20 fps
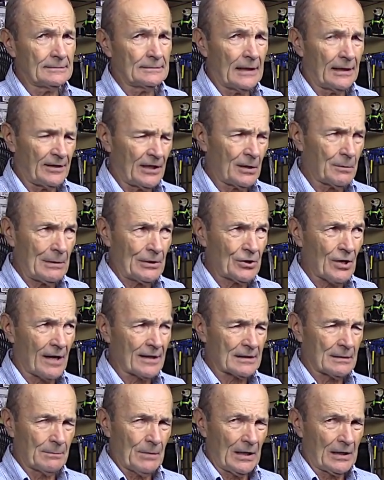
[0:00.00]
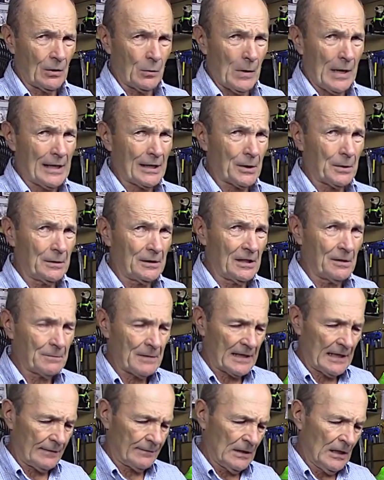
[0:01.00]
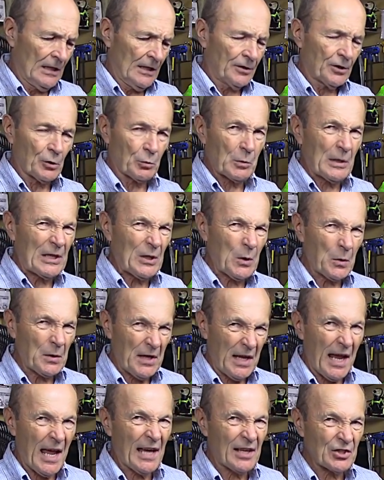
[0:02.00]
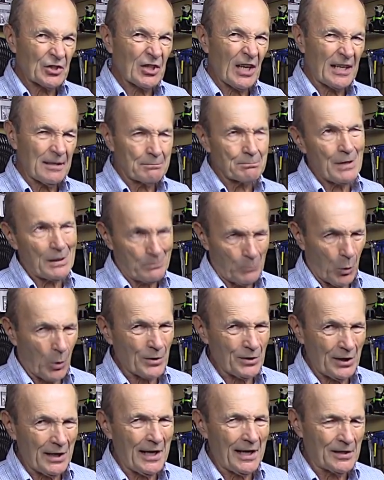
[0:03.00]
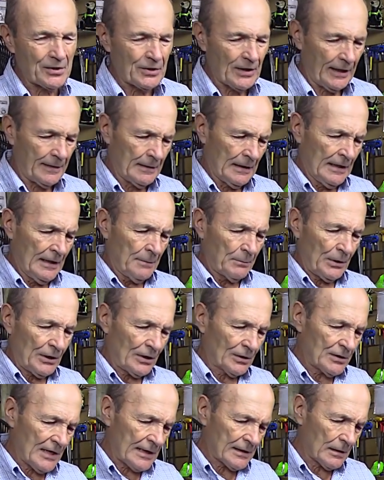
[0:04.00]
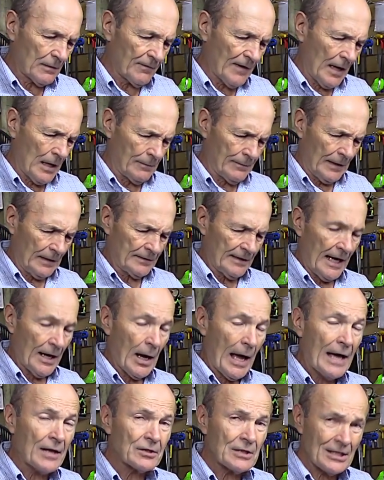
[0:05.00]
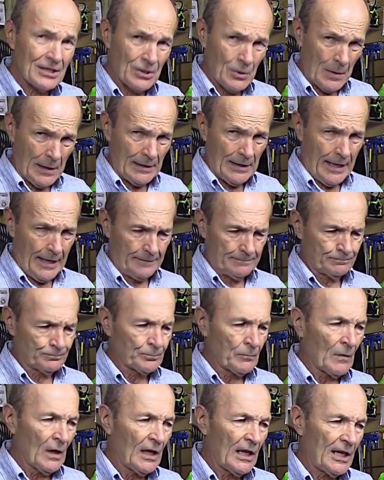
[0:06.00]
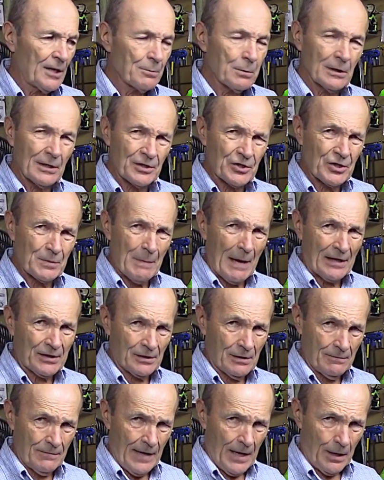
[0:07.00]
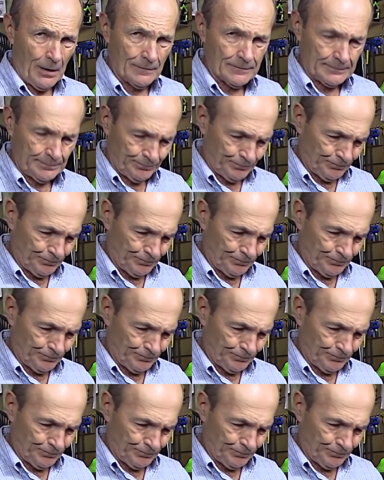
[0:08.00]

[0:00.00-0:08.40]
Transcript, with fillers: I think we talked about a while ago, didn't we, Kevin? They're really only hand tight, a bit more than hand tight, but he'll take the valve out. Now, as he's doing that, he will inspect the valve.